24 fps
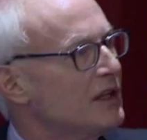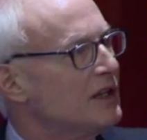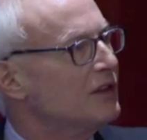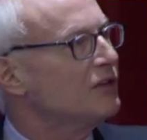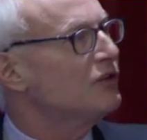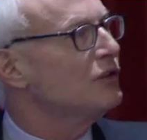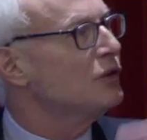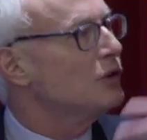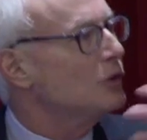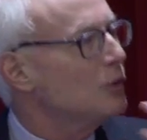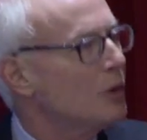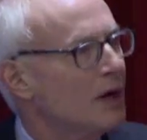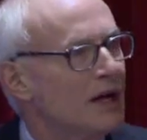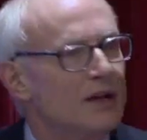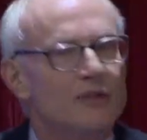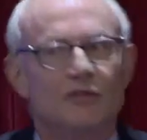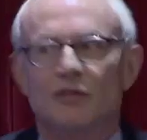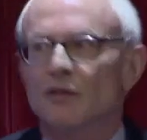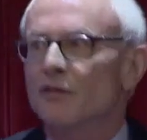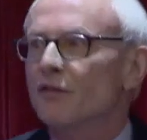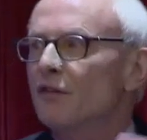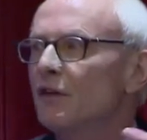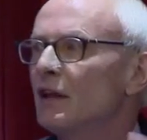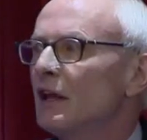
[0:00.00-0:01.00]
these new
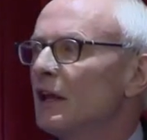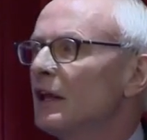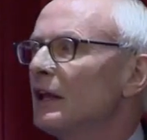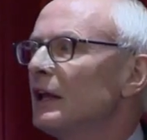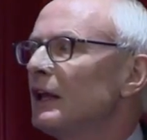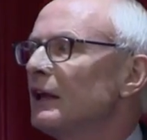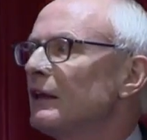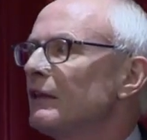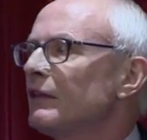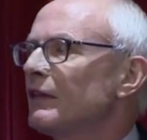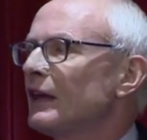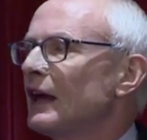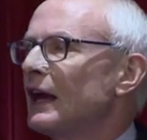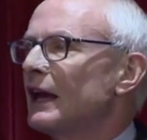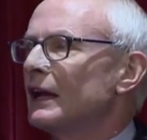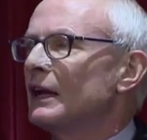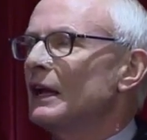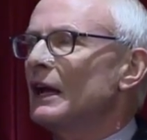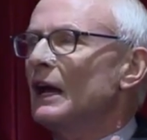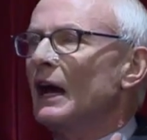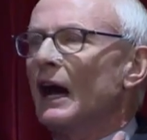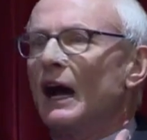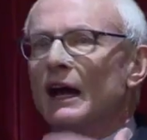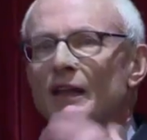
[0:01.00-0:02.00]
ways of thinking
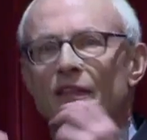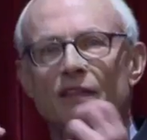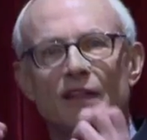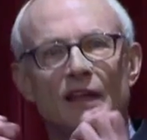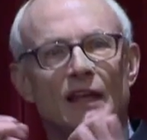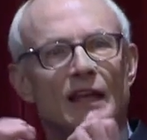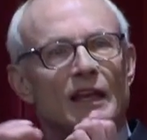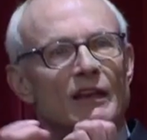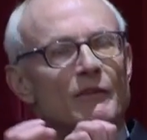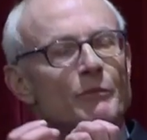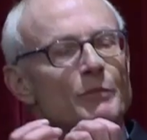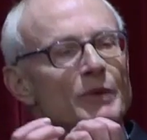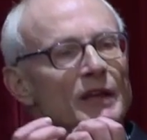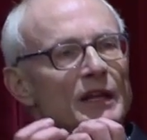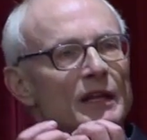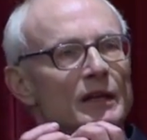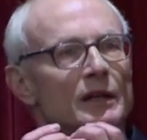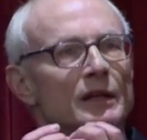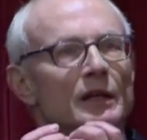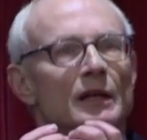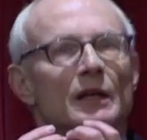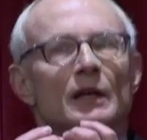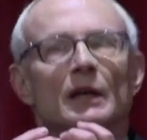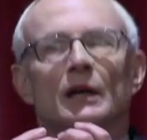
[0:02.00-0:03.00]
that I think have
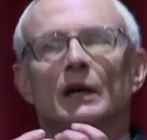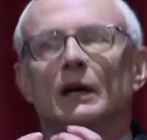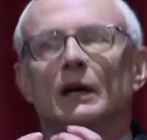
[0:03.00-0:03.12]
been